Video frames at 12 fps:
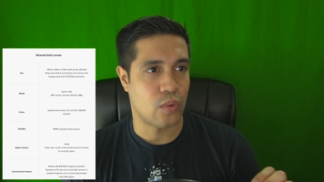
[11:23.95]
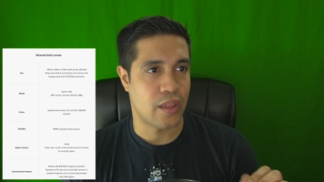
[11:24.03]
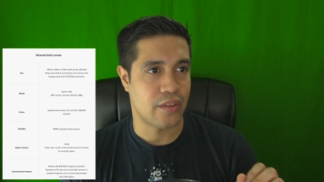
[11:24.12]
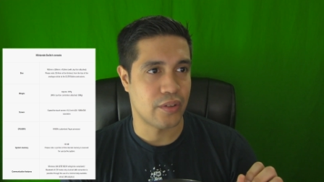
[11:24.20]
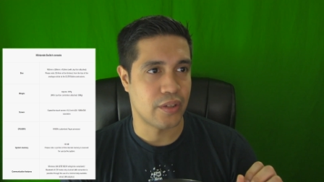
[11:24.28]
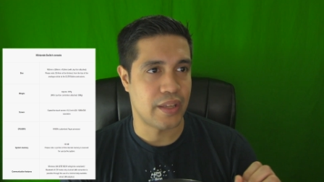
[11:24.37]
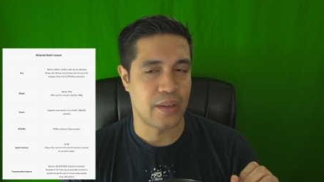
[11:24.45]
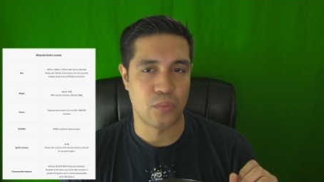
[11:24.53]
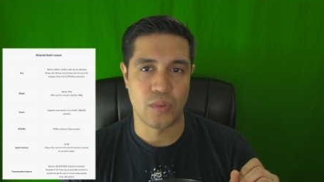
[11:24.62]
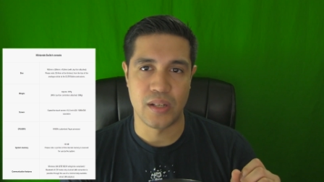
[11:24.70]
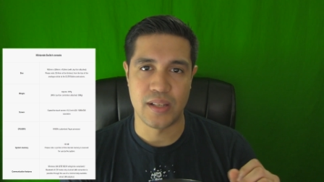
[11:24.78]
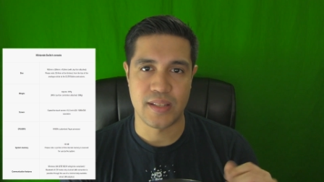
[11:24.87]
whether
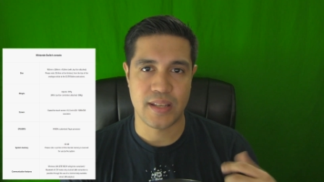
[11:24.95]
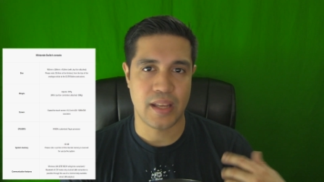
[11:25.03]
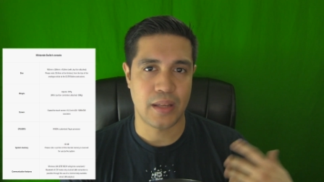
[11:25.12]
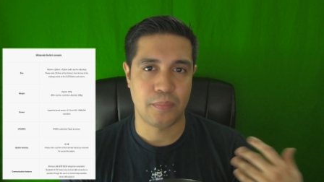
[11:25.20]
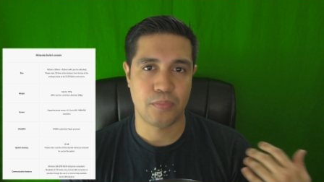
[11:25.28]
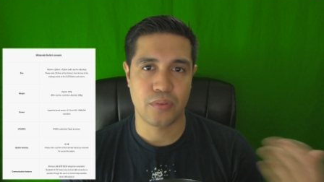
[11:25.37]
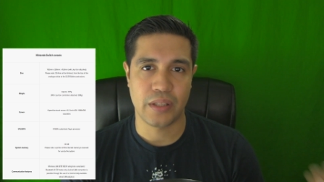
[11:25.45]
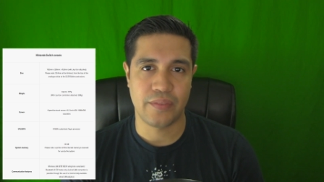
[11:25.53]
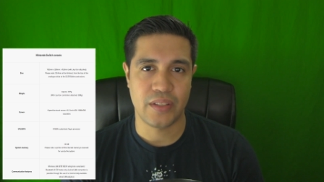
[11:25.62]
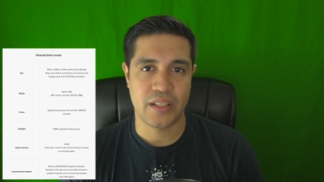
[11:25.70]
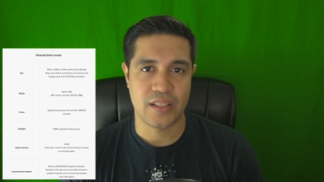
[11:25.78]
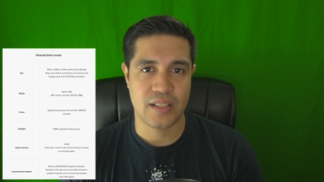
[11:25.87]
it was a
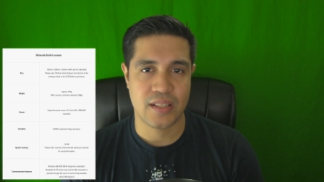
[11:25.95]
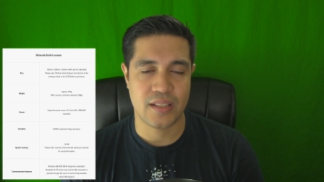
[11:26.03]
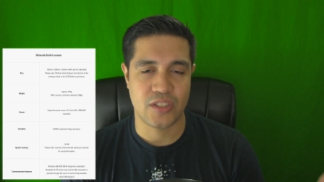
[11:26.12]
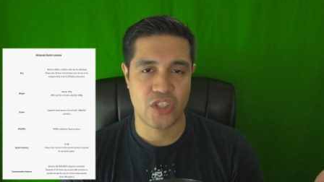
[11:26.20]
previous